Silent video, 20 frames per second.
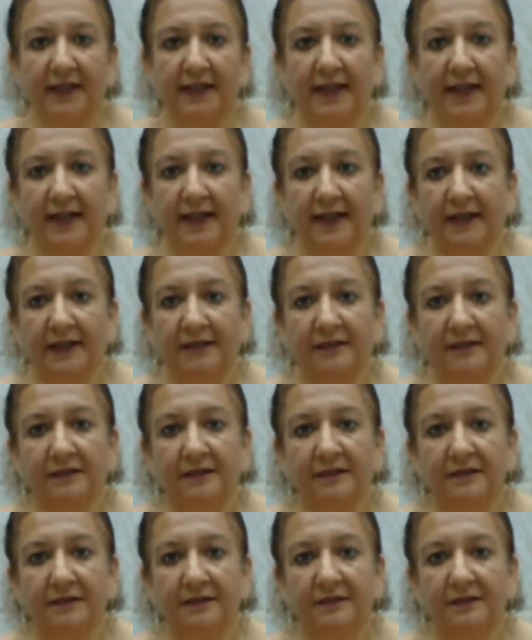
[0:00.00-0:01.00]
And
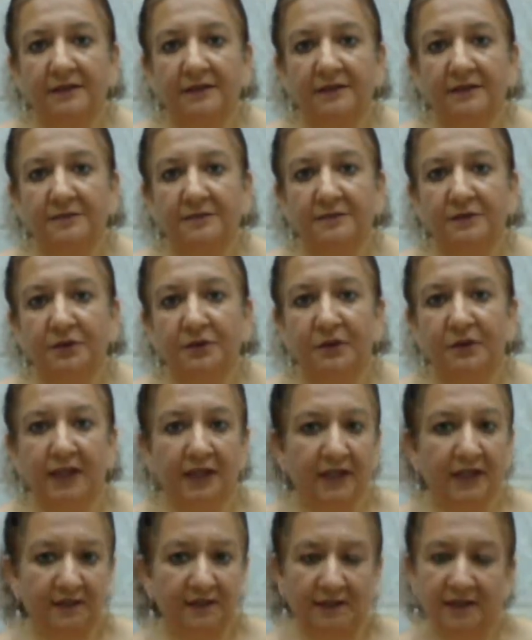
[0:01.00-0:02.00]
you
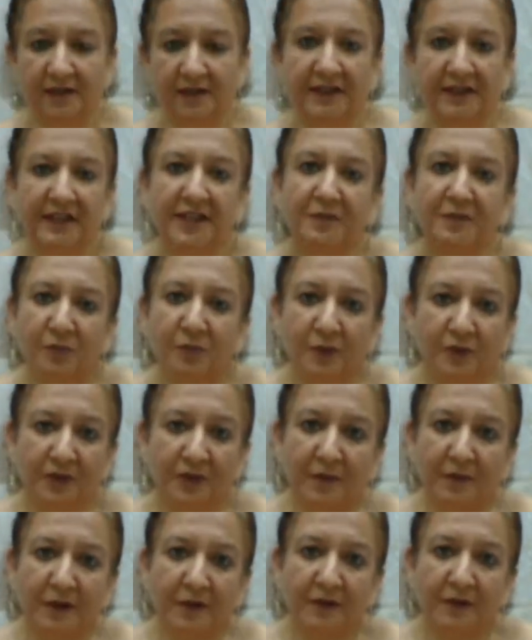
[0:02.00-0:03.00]
can read more
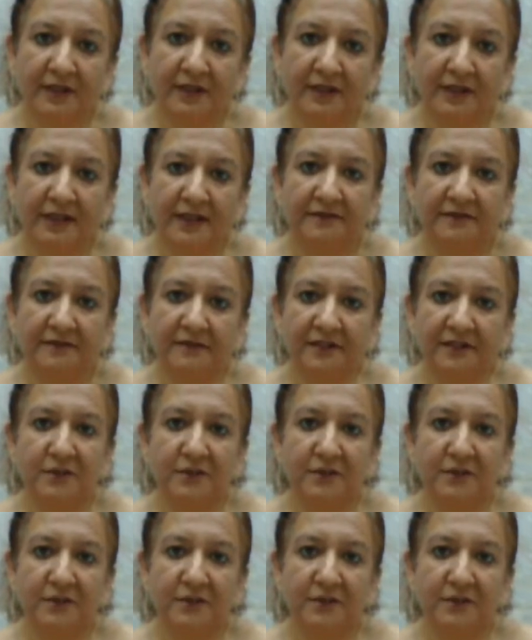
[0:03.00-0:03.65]
about EFT.